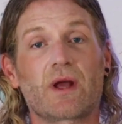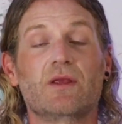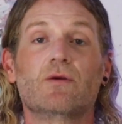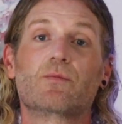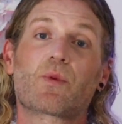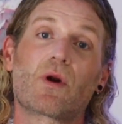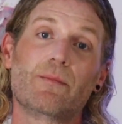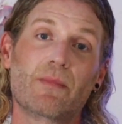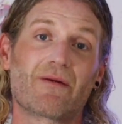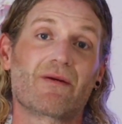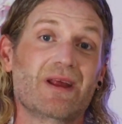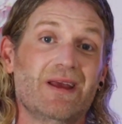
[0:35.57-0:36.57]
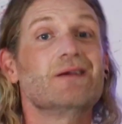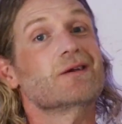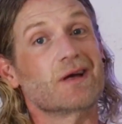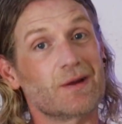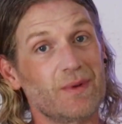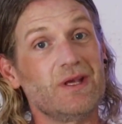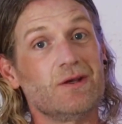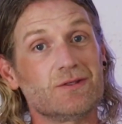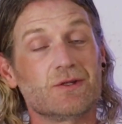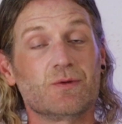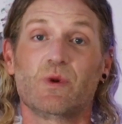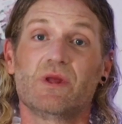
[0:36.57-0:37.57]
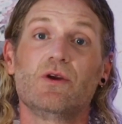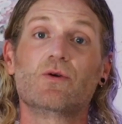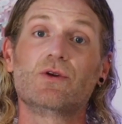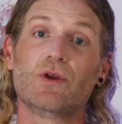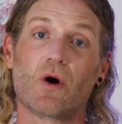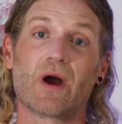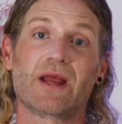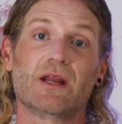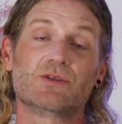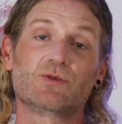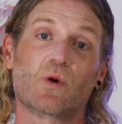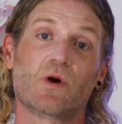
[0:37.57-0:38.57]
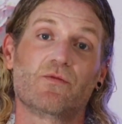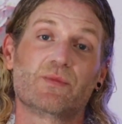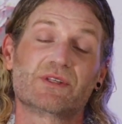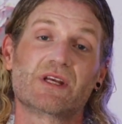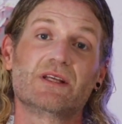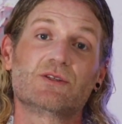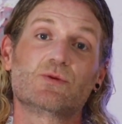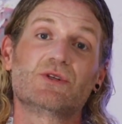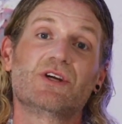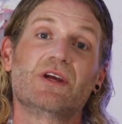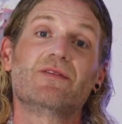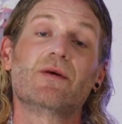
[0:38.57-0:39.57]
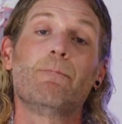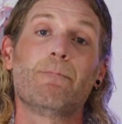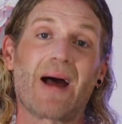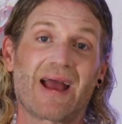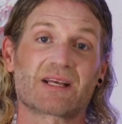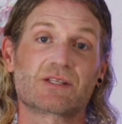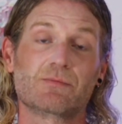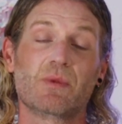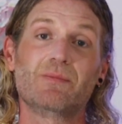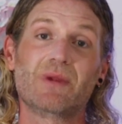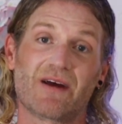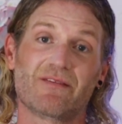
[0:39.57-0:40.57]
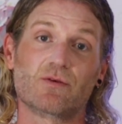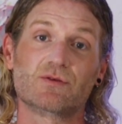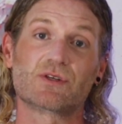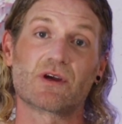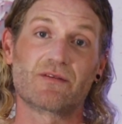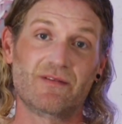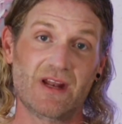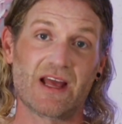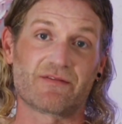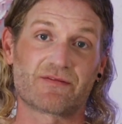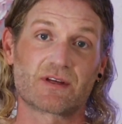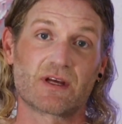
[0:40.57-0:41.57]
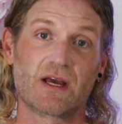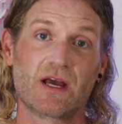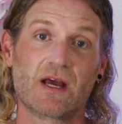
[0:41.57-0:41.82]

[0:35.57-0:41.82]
and you're primarily going to be using them with your 9 and 12% to achieve the maximum levels of lift.